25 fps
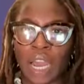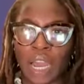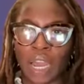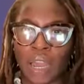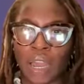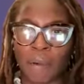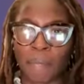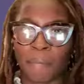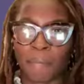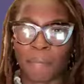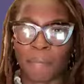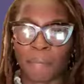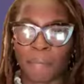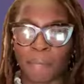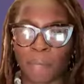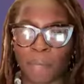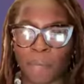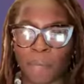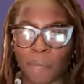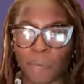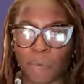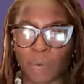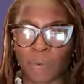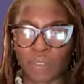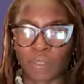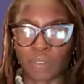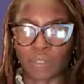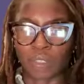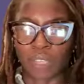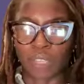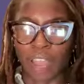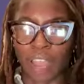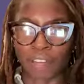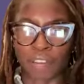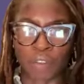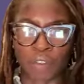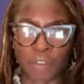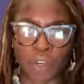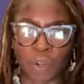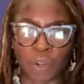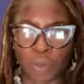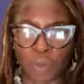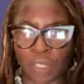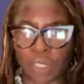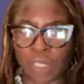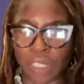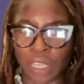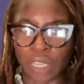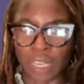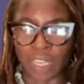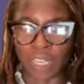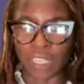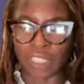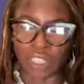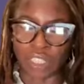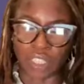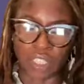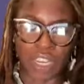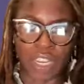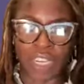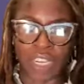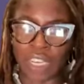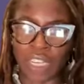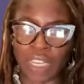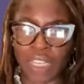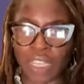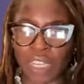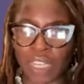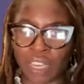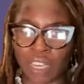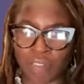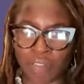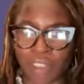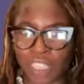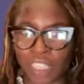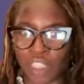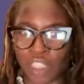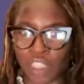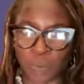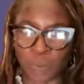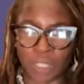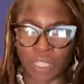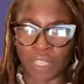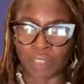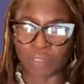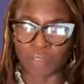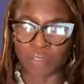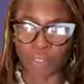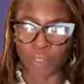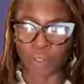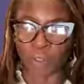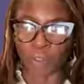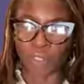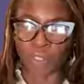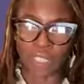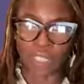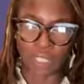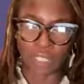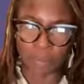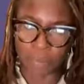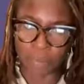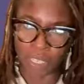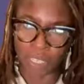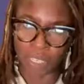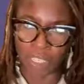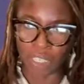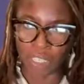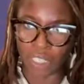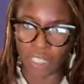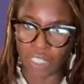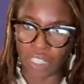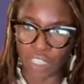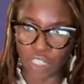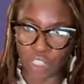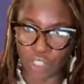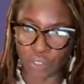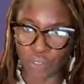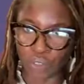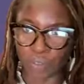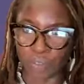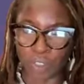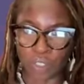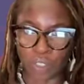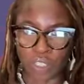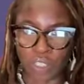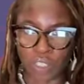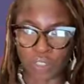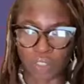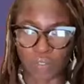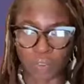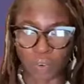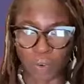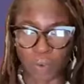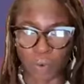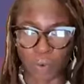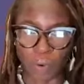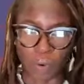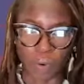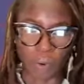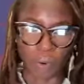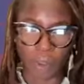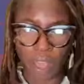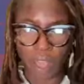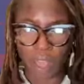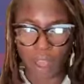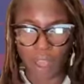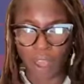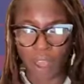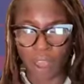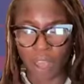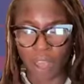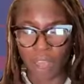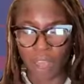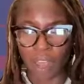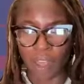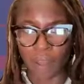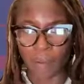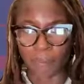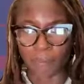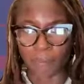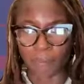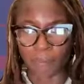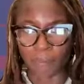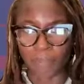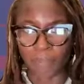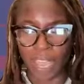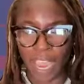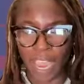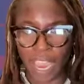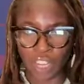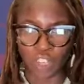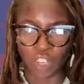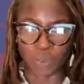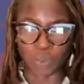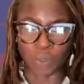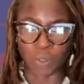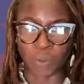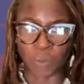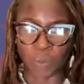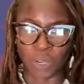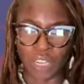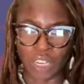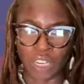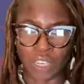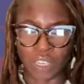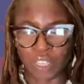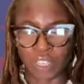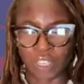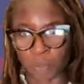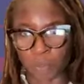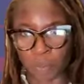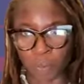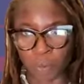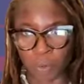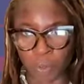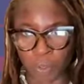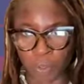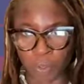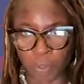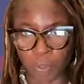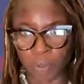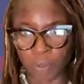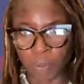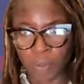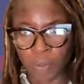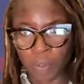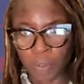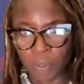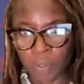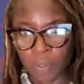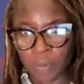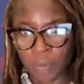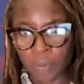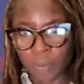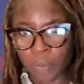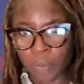Um, have you noticed, like, is there any advice you would give for those submitting conditional versus full annual when they're in the portal?